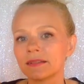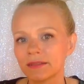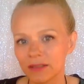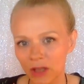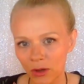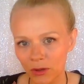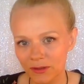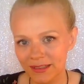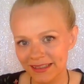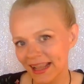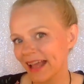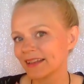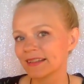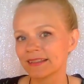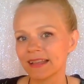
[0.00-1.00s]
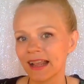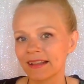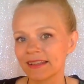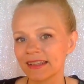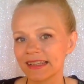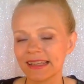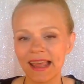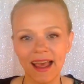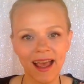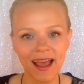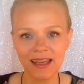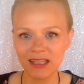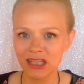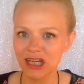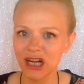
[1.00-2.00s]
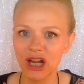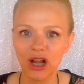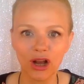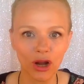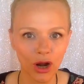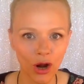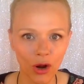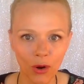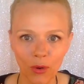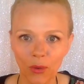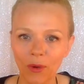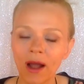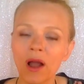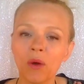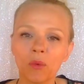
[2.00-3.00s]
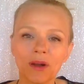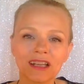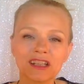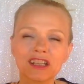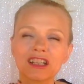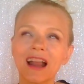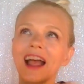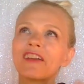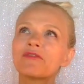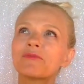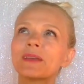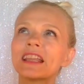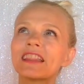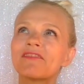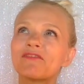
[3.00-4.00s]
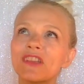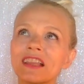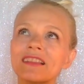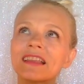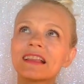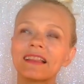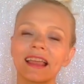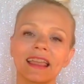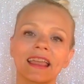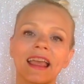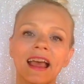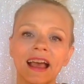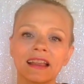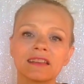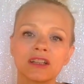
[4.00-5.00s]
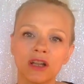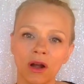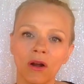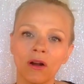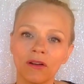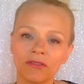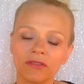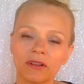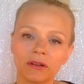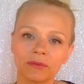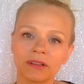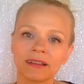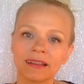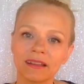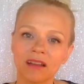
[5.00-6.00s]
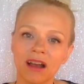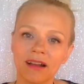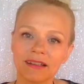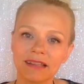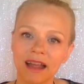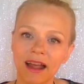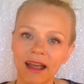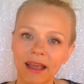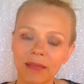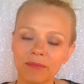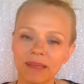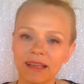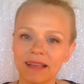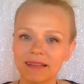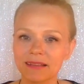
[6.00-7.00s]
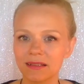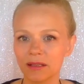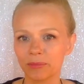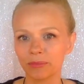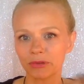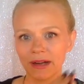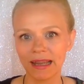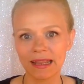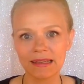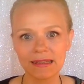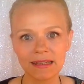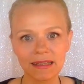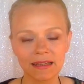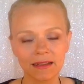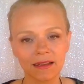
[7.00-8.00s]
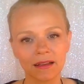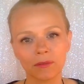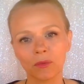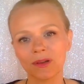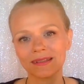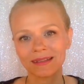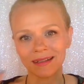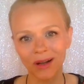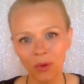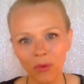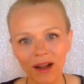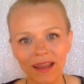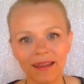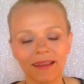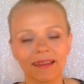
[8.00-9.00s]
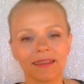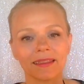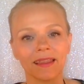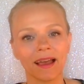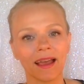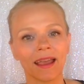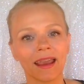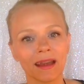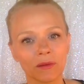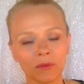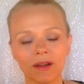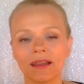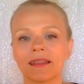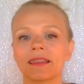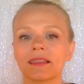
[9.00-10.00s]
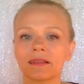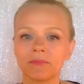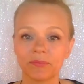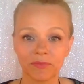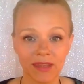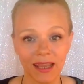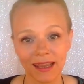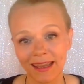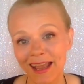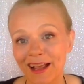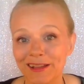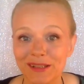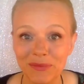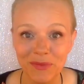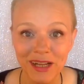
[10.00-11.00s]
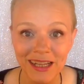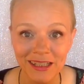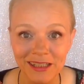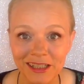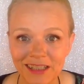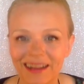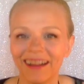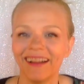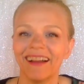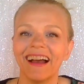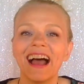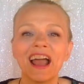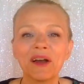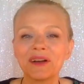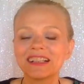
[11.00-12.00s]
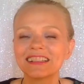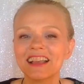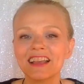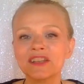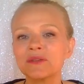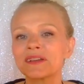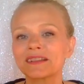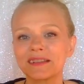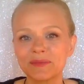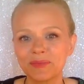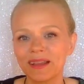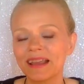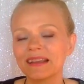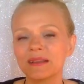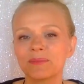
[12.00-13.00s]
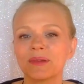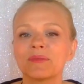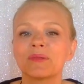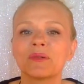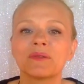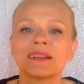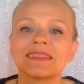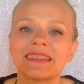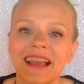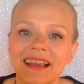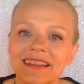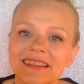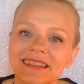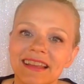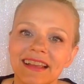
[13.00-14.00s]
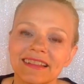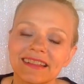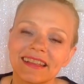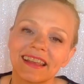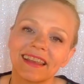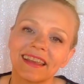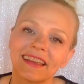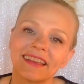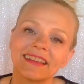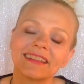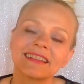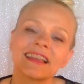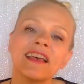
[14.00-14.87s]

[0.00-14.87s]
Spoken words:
So Sad to Sexy had to go, which I've been feeling like it had to go for a really long time because the branding wasn't quite in line with Kick-Ass Rich. I always had to explain to people what Sad to Sexy is.